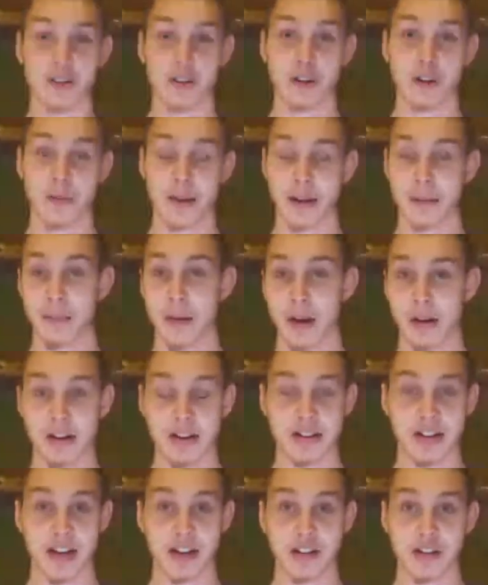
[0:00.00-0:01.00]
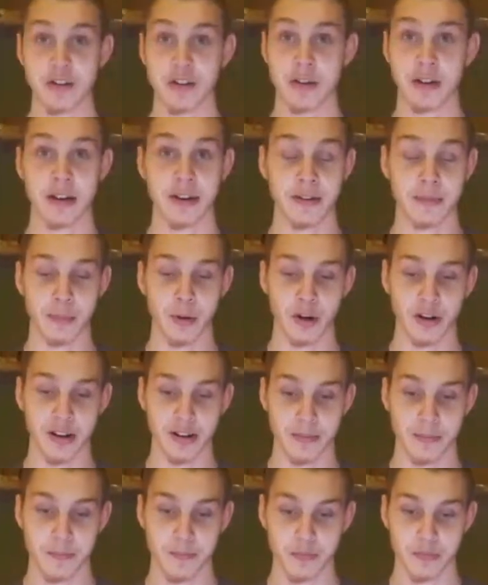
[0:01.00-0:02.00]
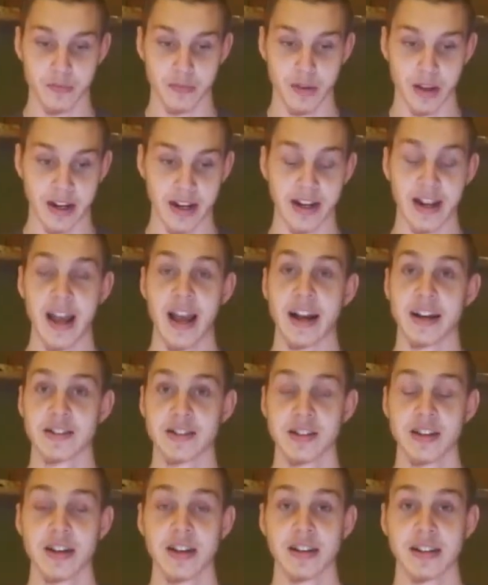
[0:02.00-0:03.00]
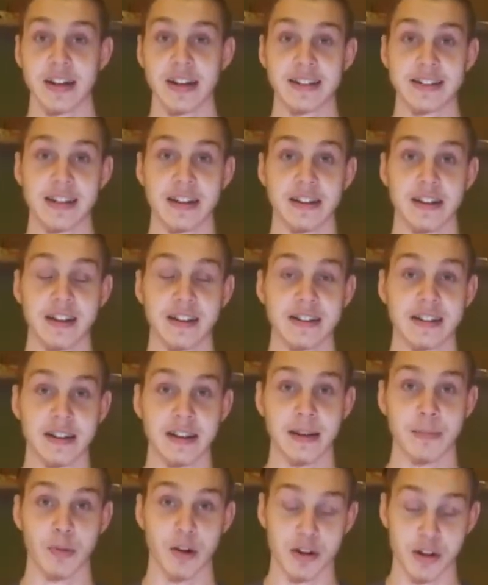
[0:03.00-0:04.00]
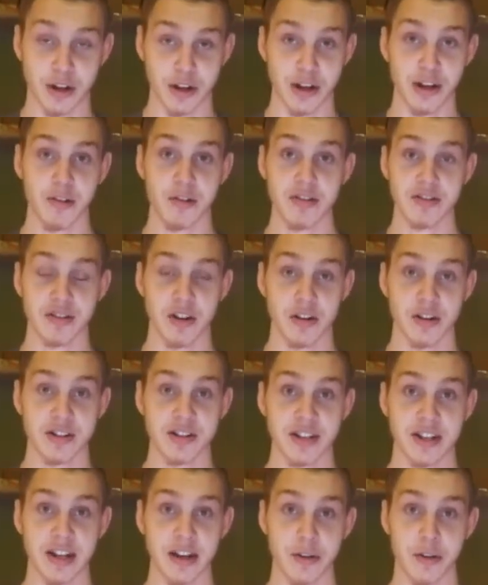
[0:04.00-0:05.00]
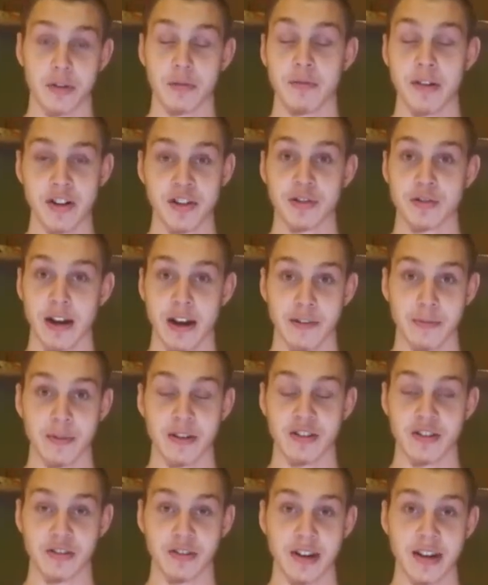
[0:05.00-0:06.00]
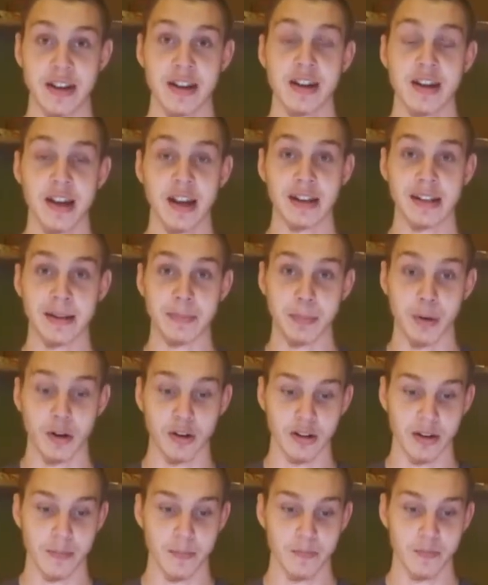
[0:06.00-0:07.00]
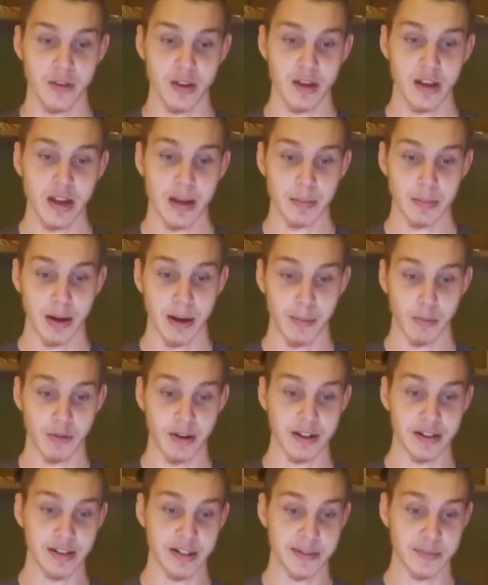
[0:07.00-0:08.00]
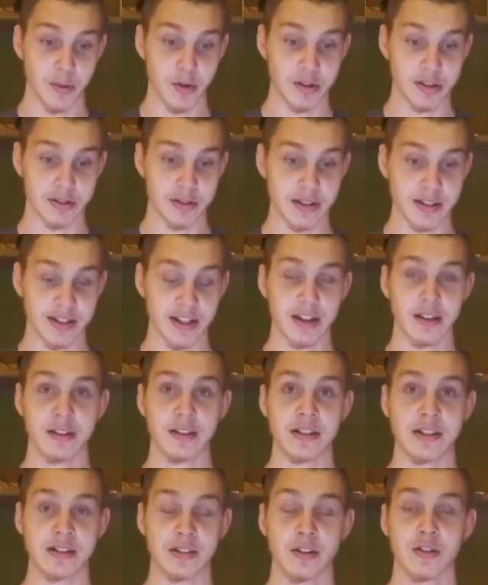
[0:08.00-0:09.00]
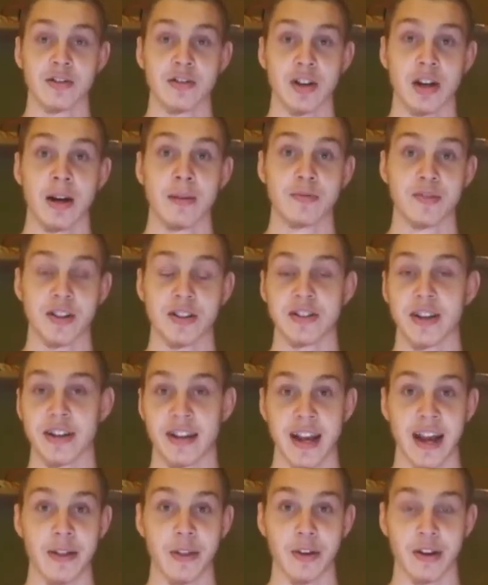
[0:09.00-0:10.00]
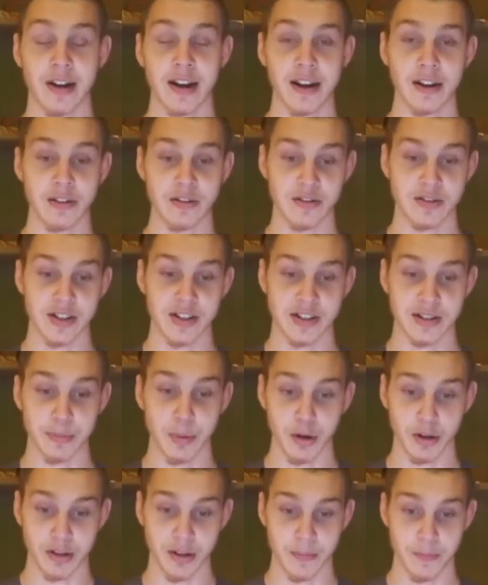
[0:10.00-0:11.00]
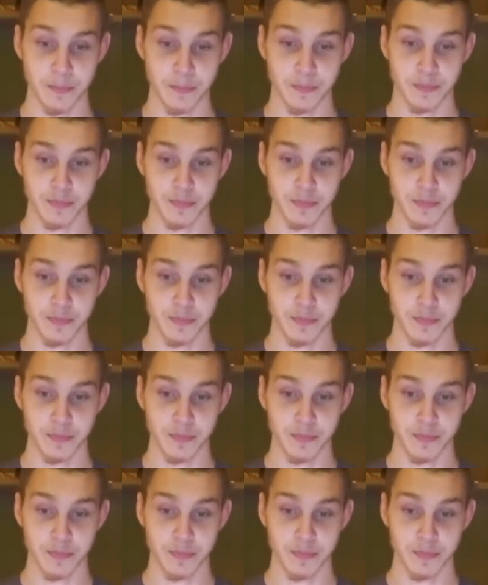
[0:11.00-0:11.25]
your home, like a Mary statue, you got to burn it. Again, Acts 19:19, they brought their curious arts together, witchcraft basically, and they burned them. Proper way to dispose of these cursed objects like Catholic idols is to burn them.